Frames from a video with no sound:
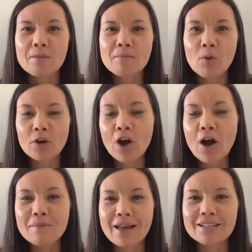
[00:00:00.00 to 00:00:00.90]
Or
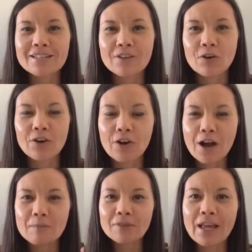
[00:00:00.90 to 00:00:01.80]
comment or
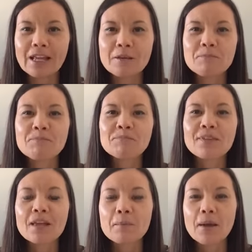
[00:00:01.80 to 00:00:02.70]
like.
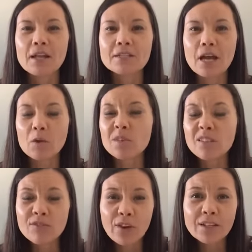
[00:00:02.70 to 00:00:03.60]
But I was
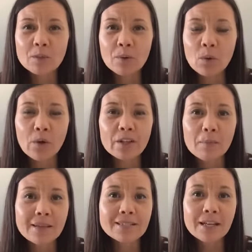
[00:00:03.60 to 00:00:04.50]
afraid to put oil on
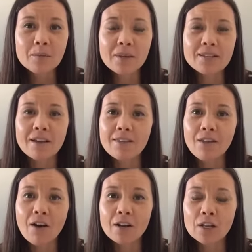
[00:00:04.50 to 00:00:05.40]
my skin because I
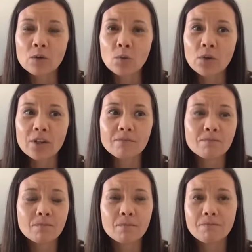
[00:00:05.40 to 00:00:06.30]
thought it would
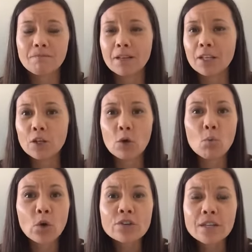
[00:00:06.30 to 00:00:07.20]

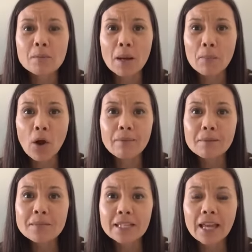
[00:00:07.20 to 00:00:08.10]
worsen my
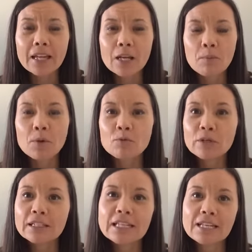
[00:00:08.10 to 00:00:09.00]
problem skin. But
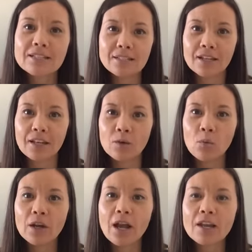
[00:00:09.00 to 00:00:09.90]
really it didn't.
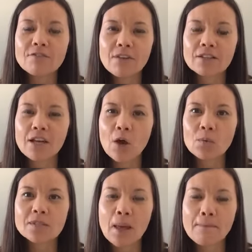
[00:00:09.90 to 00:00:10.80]
What I had found out
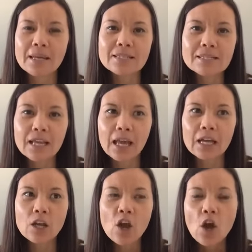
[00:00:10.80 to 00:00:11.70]
was that my
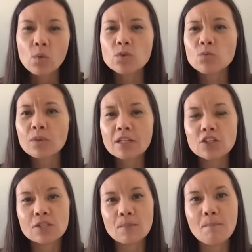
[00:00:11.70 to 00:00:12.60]
skin was really
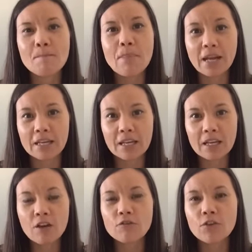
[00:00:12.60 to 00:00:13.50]
just
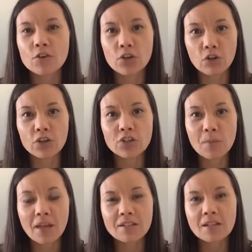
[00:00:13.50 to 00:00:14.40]
begging for
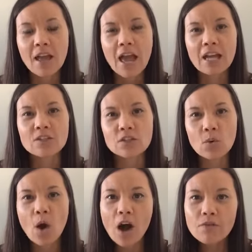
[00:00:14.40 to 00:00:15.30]
nourishment. And
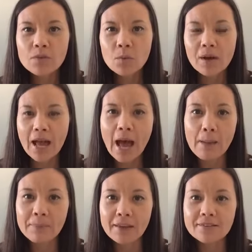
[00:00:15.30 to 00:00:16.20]
so often what
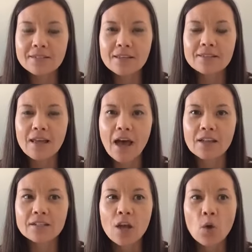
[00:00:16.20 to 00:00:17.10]
happens is
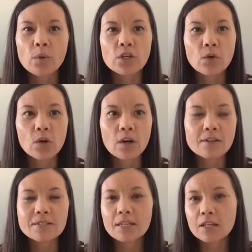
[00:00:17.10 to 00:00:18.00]
that when your
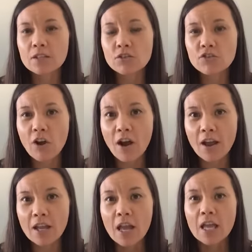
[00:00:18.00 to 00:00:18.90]
skin is
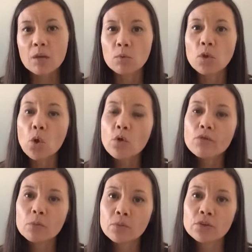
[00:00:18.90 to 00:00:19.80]
dry, it will
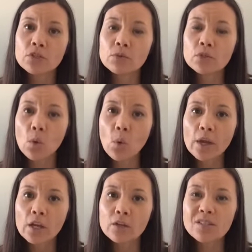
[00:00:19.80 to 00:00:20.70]
overproduce
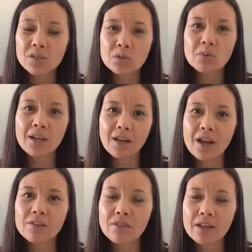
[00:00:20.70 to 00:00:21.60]
oil. And so you get
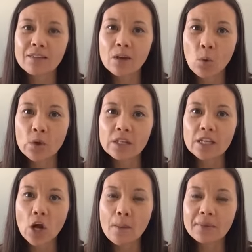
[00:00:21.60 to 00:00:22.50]
kind of like that oily
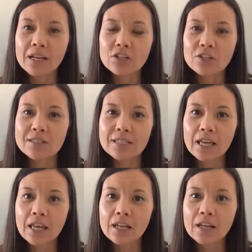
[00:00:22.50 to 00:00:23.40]
combination
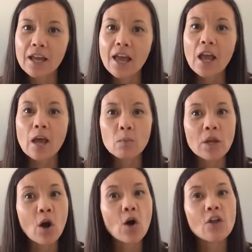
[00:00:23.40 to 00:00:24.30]
skin. And
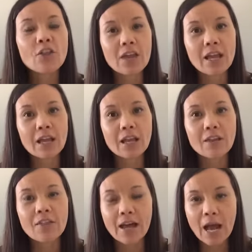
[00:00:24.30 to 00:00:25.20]
we all think
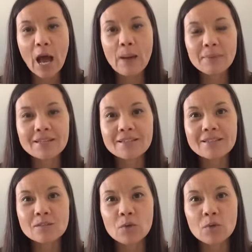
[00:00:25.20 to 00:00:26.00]
that happens.